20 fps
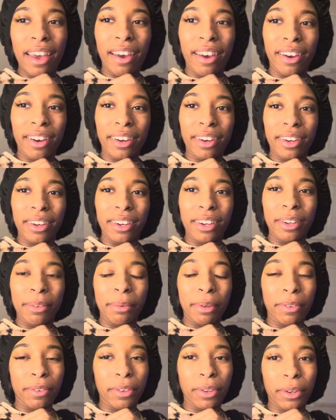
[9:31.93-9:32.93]
um,
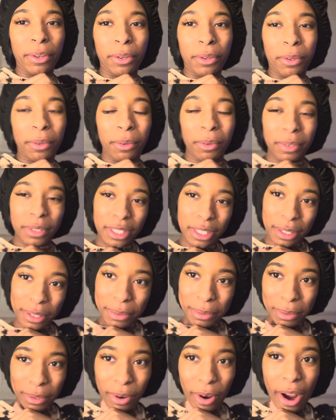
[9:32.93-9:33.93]
if you're new,
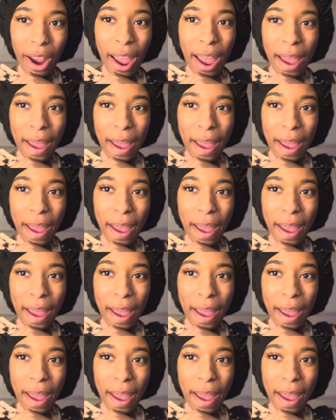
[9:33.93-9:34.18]
subscribe.